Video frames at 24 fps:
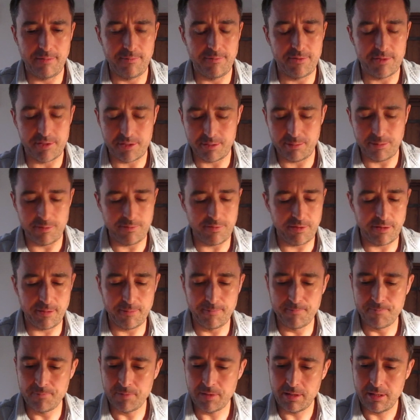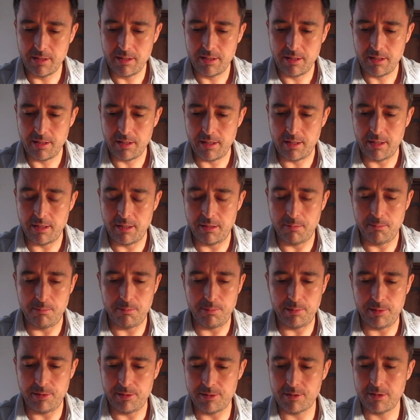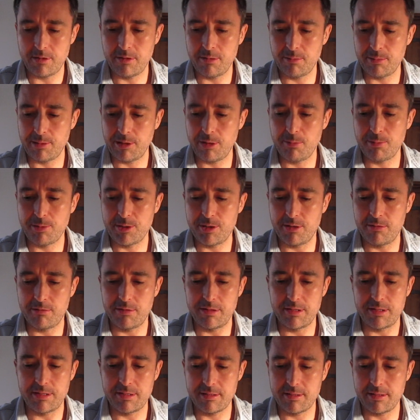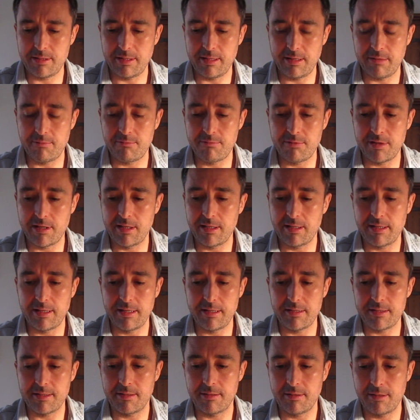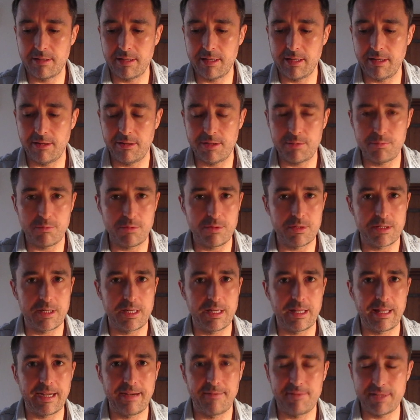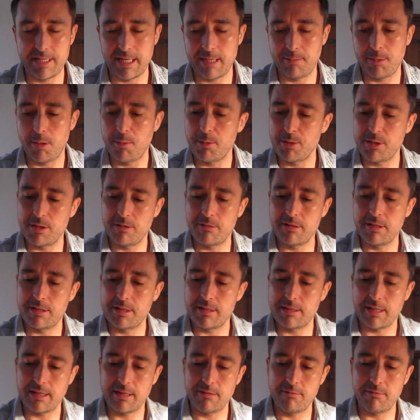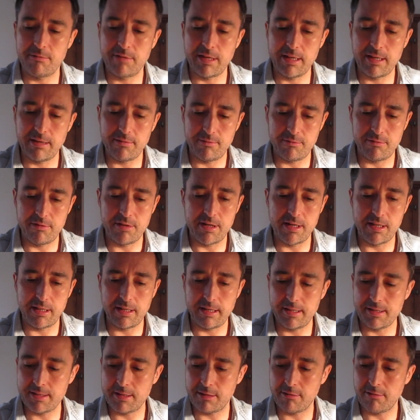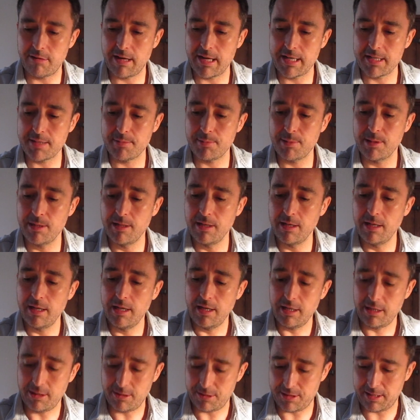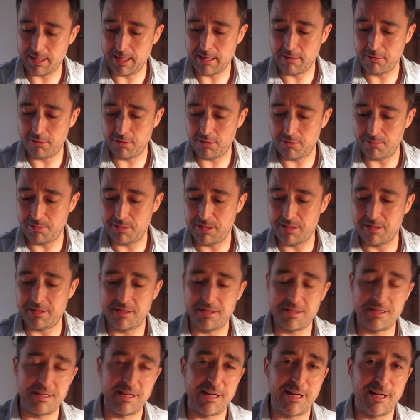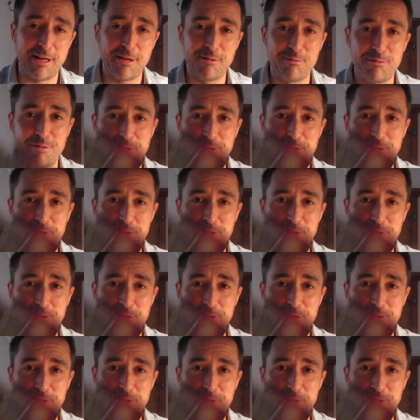for some of you. But there's going to be opportunities that you really need to, you know, it's once in a lifetime opportunities that you really need to grasp, because the outcome is the Star